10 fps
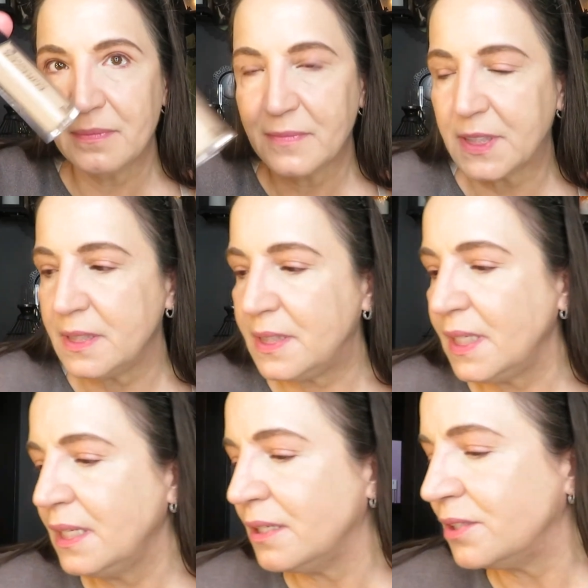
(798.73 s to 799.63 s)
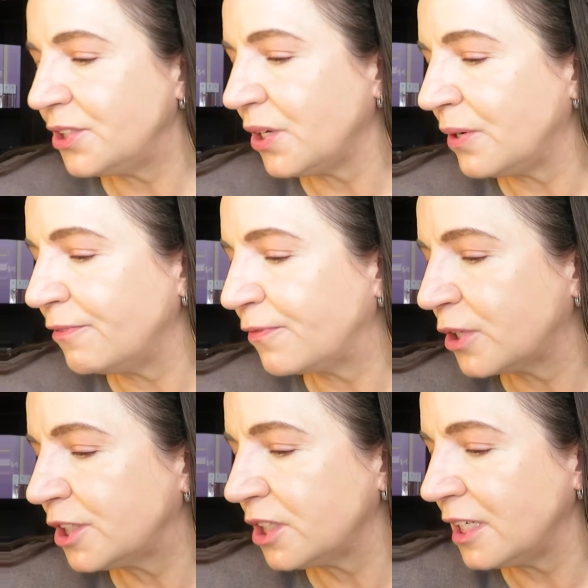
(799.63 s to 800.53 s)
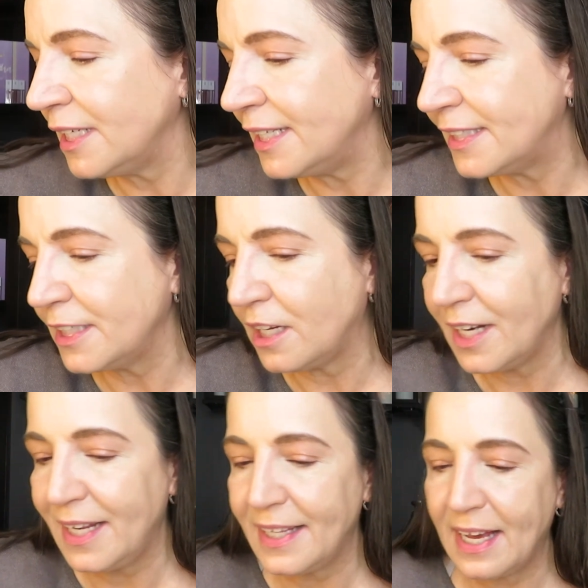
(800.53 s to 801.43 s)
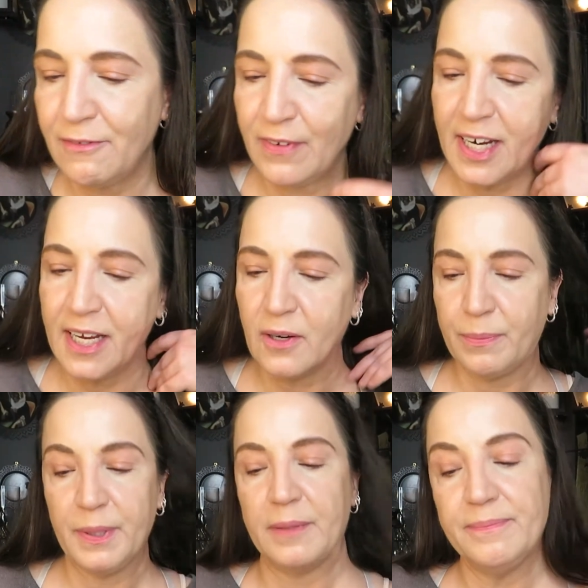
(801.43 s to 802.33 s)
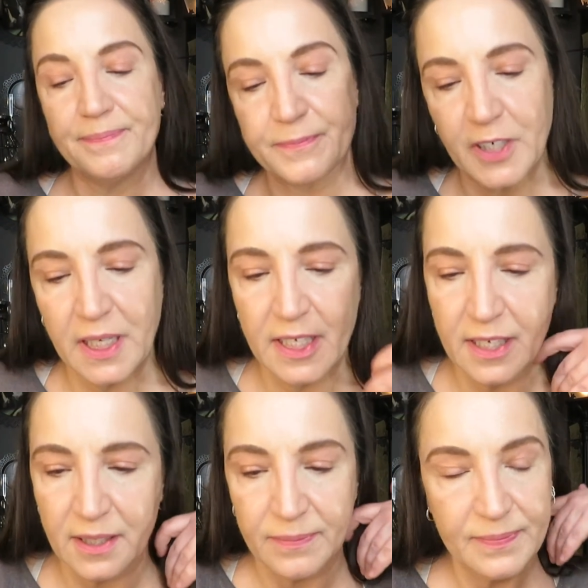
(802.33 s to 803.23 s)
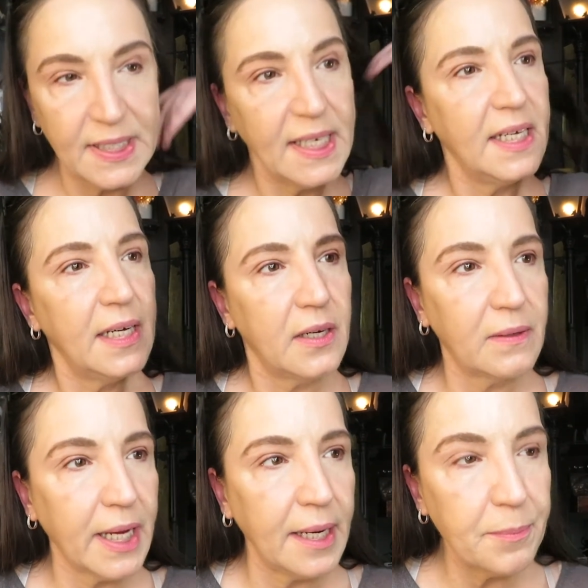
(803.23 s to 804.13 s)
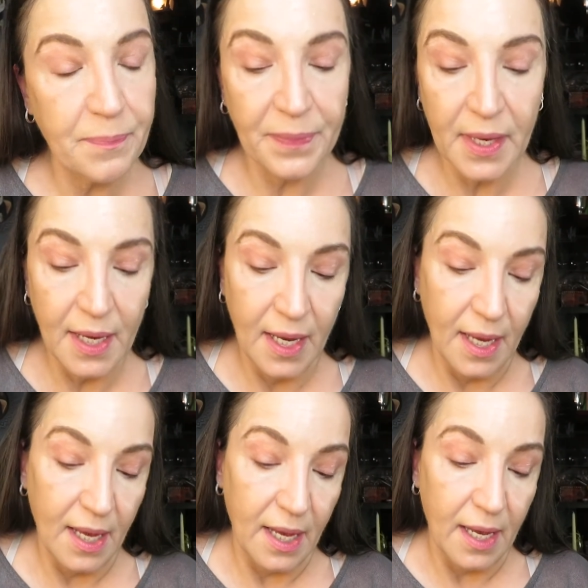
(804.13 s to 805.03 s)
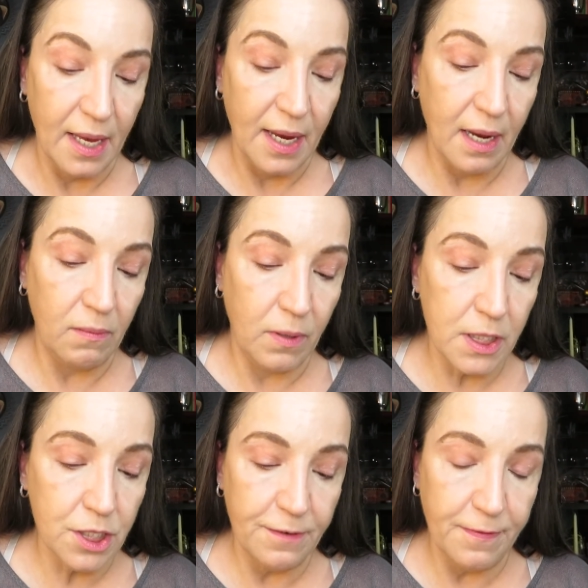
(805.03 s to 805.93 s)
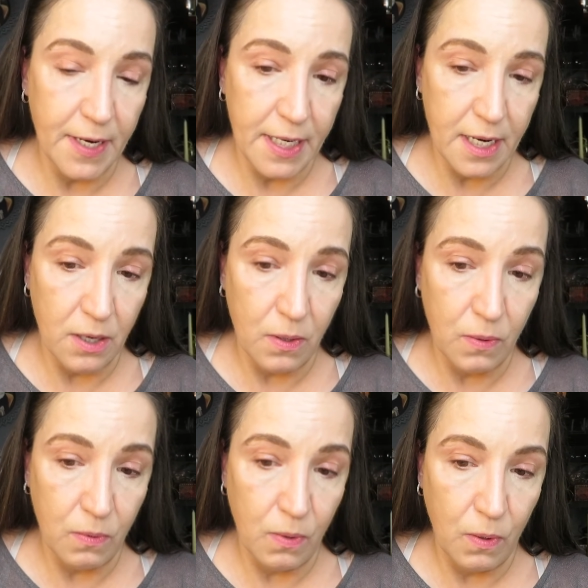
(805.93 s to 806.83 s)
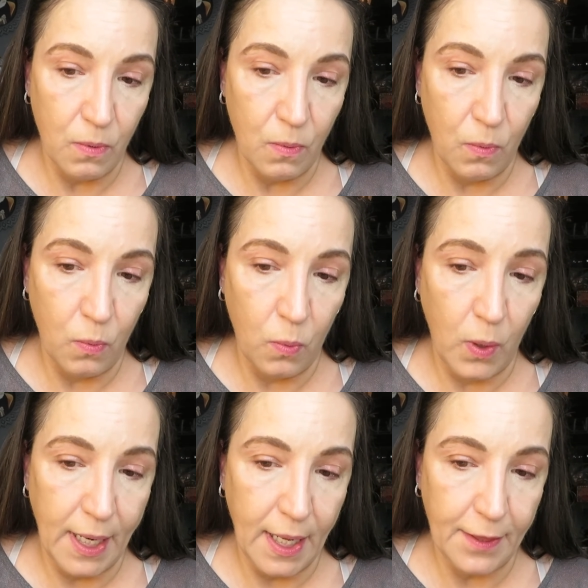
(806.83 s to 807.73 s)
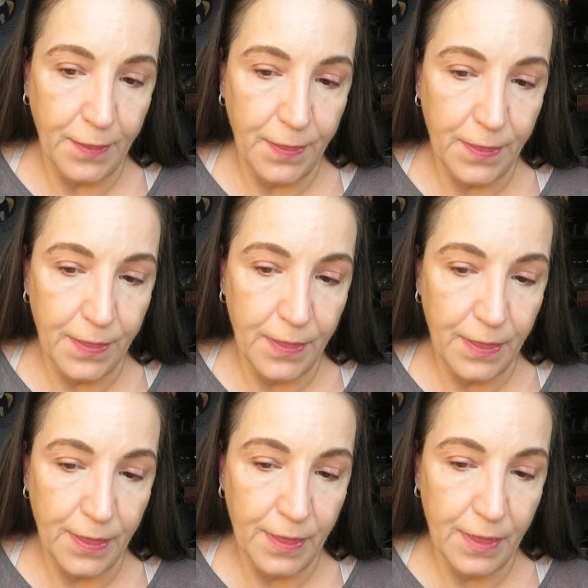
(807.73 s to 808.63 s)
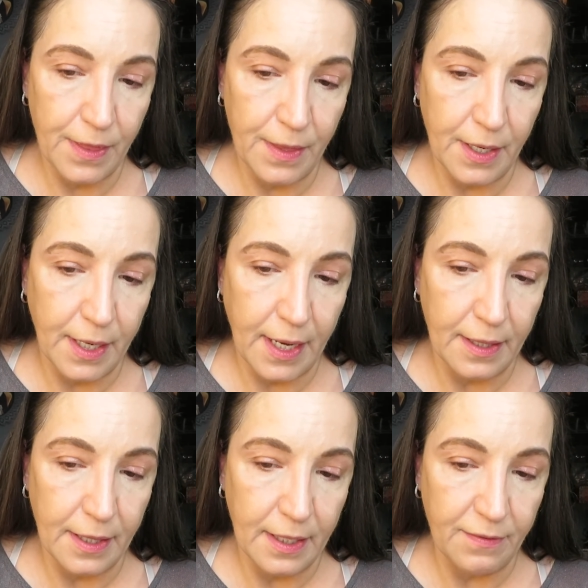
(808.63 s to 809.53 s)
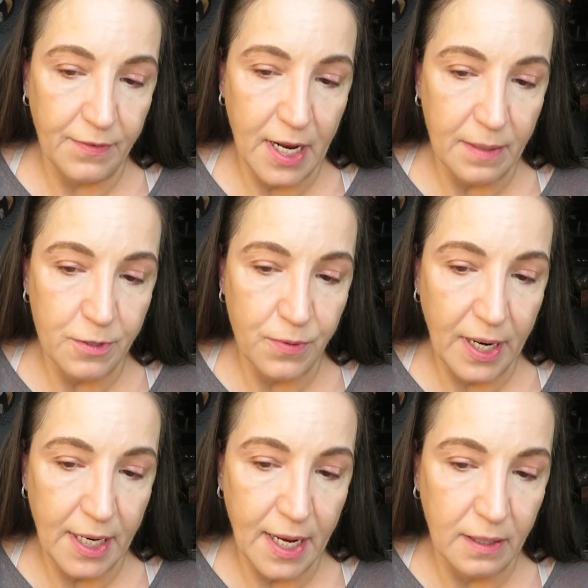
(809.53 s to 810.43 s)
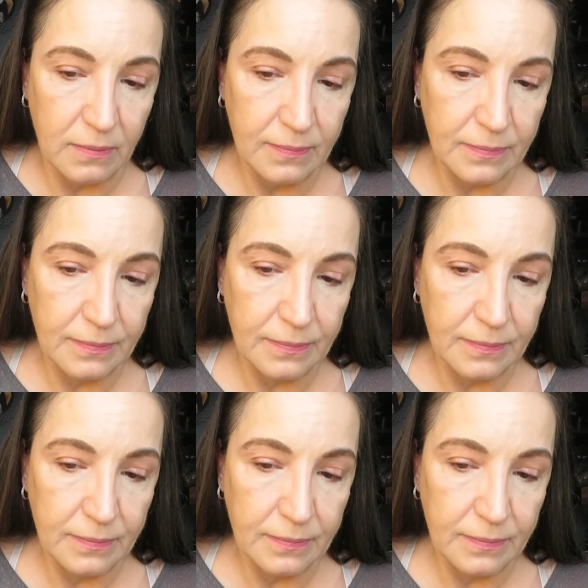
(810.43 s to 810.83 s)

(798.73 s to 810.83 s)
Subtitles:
concealers, so unfortunately it's not in that video, but what can you do? Okay, I watched a video with, I can't think of names right now.